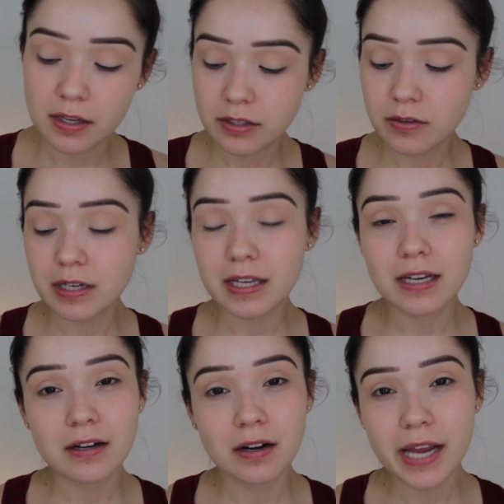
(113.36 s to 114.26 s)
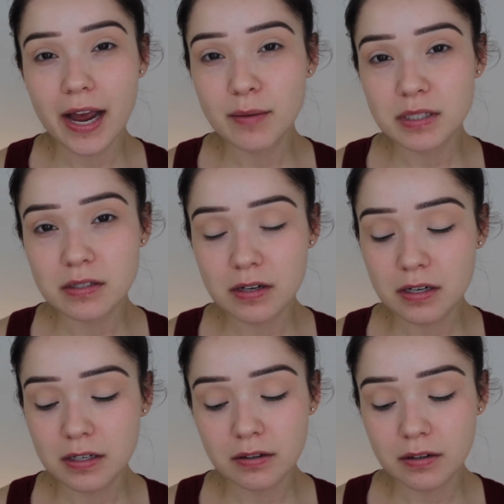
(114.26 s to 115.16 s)
You can get it on
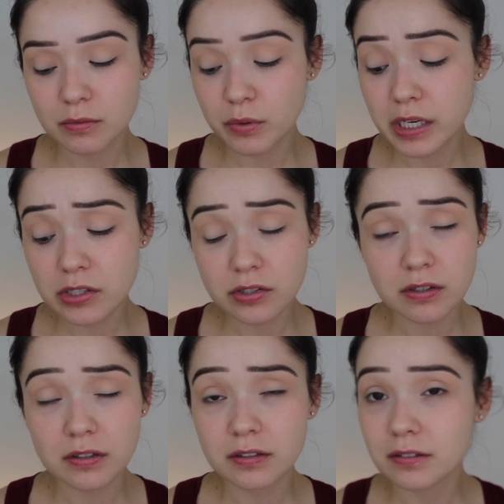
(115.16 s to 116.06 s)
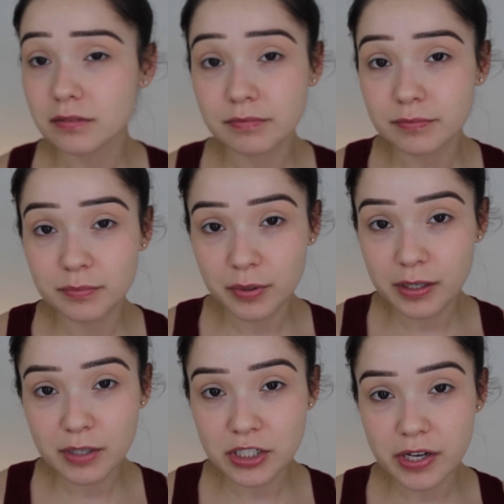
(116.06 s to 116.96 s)
Amazon, on Wish, on
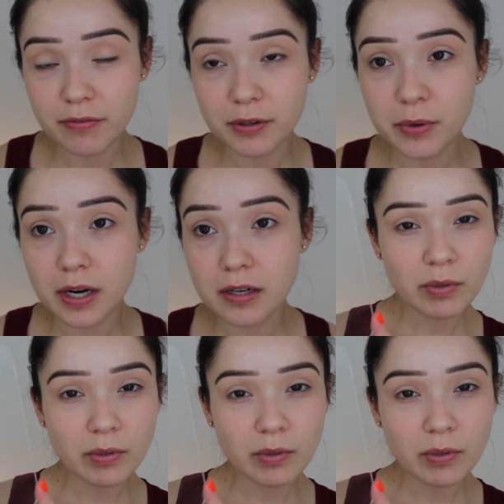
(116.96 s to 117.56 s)
pretty much everywhere.